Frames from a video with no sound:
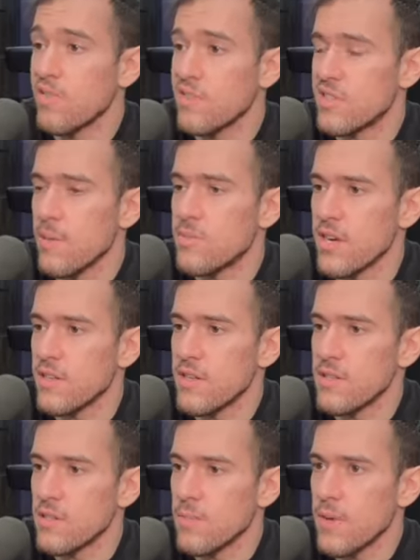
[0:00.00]
the subject
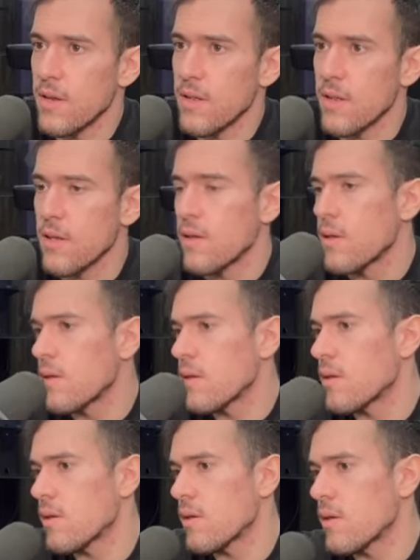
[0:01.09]
is, it could be anything.
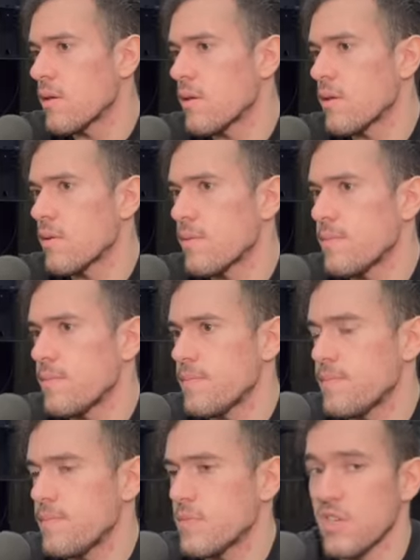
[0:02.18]

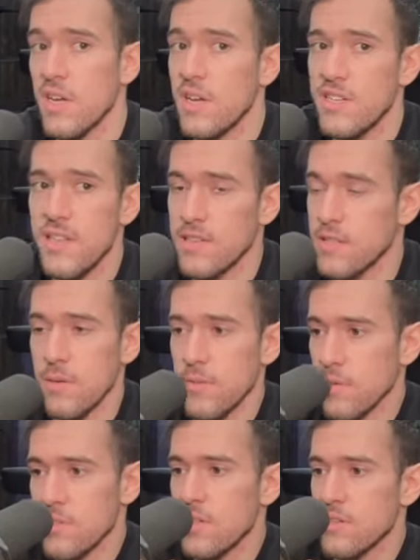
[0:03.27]
So yeah, I did that sort
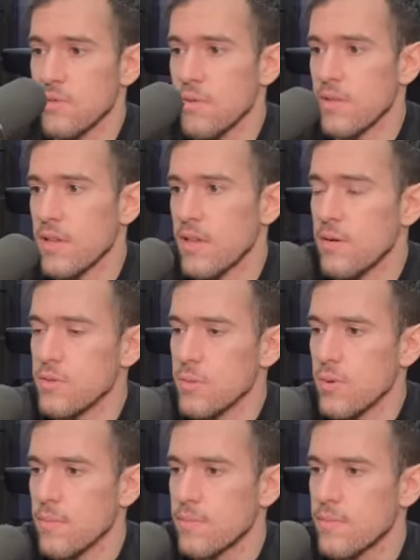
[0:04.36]
of thing here as
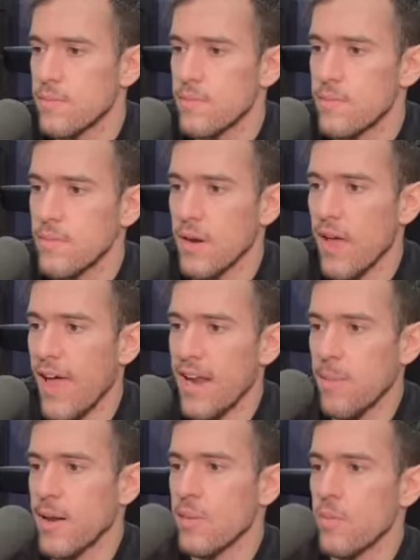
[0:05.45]
well, and I
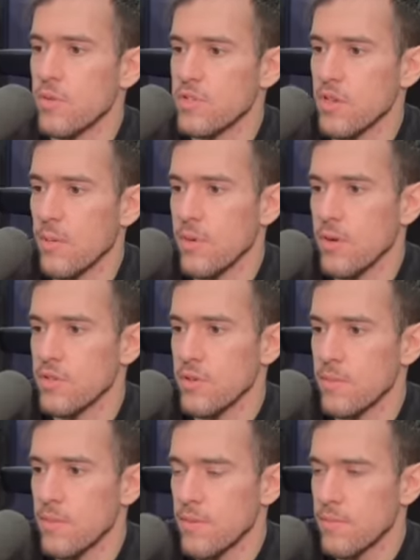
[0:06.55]
animate it more as time goes
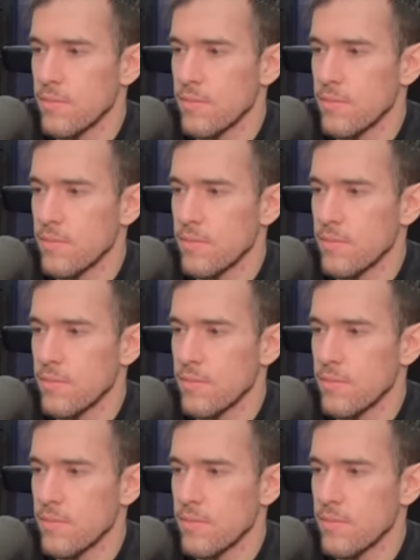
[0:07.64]
on. But